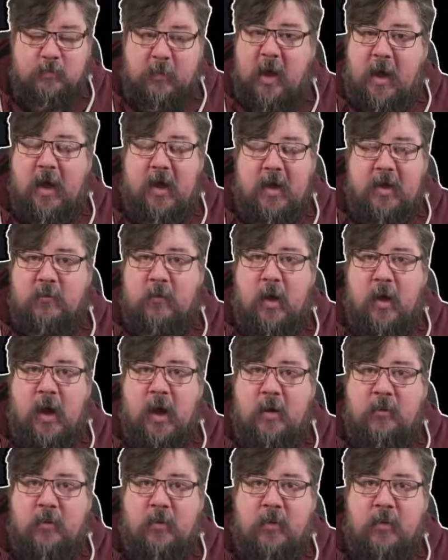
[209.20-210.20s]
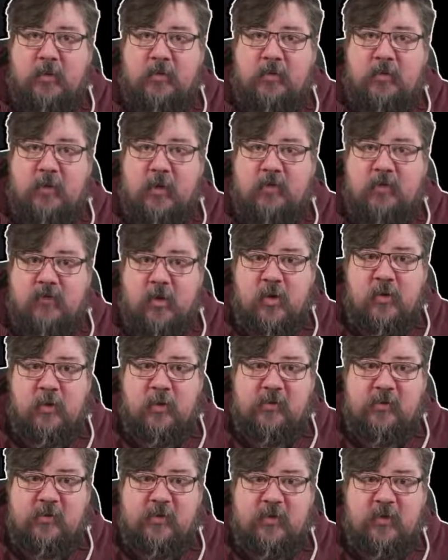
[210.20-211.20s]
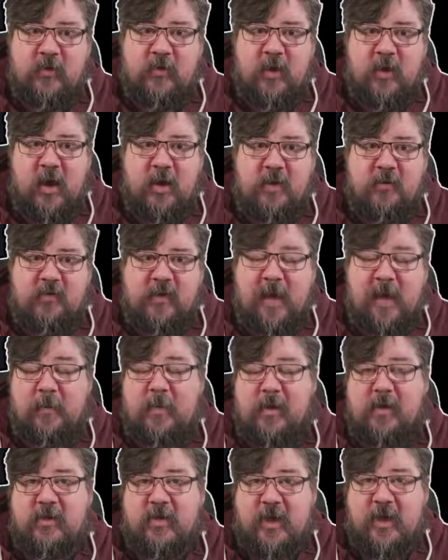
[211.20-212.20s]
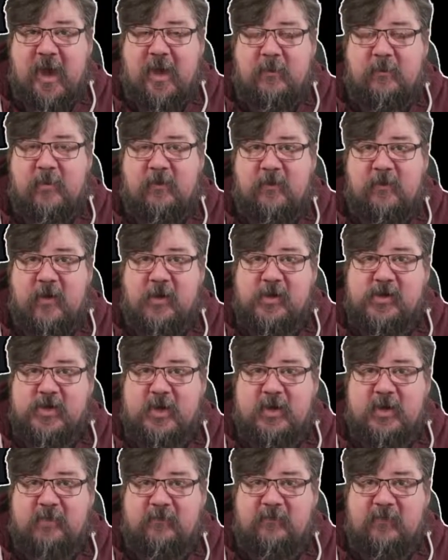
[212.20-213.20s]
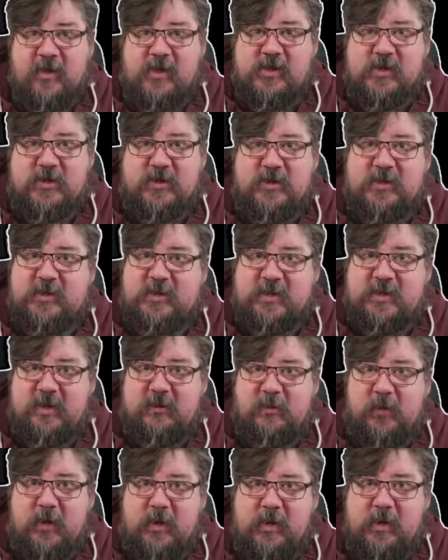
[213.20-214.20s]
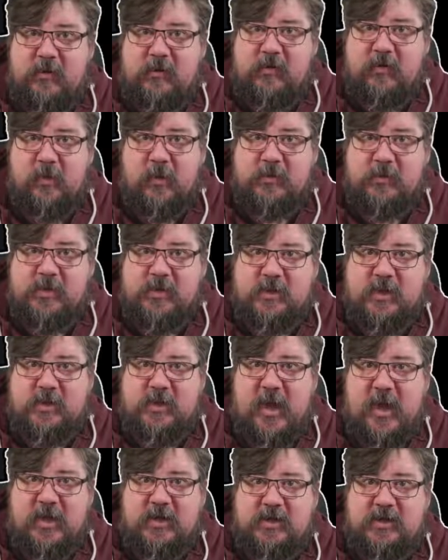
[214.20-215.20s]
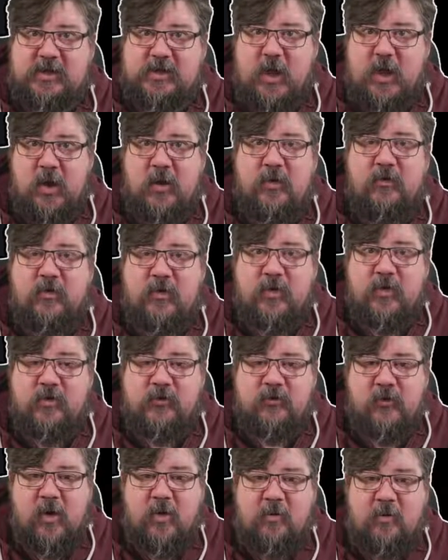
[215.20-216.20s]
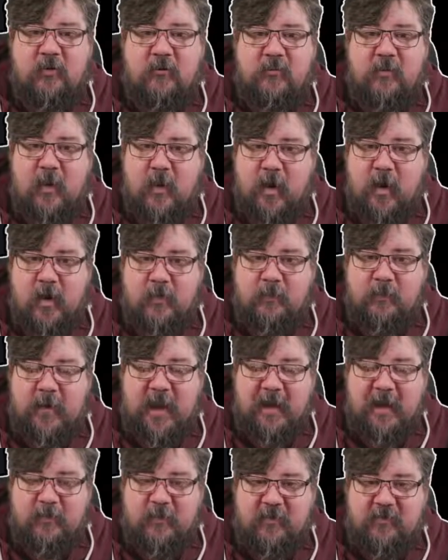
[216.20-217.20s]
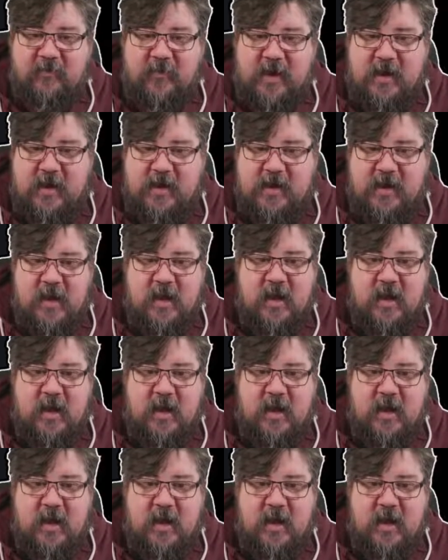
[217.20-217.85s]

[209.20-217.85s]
Partly why I bought a drone was to kind of tap into the camera functionality and features and see if we can do some object detection over a drone camera feed.